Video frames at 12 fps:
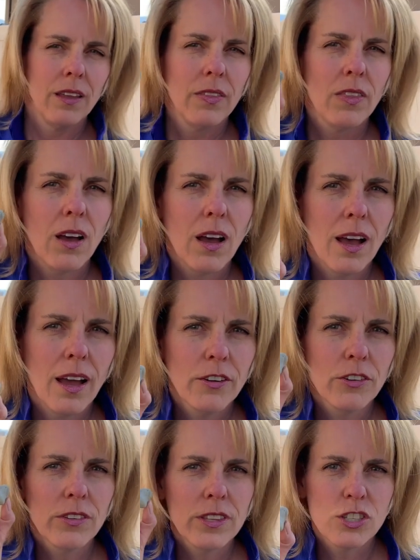The
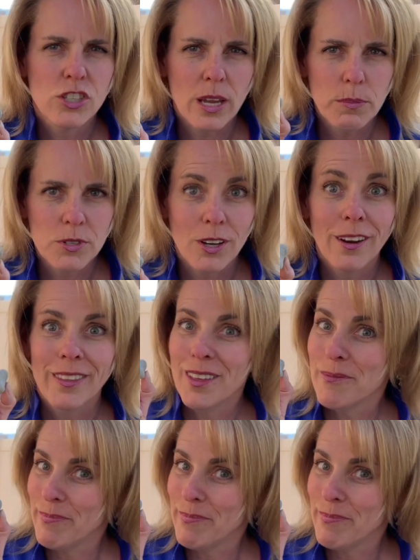odder the shapes are, the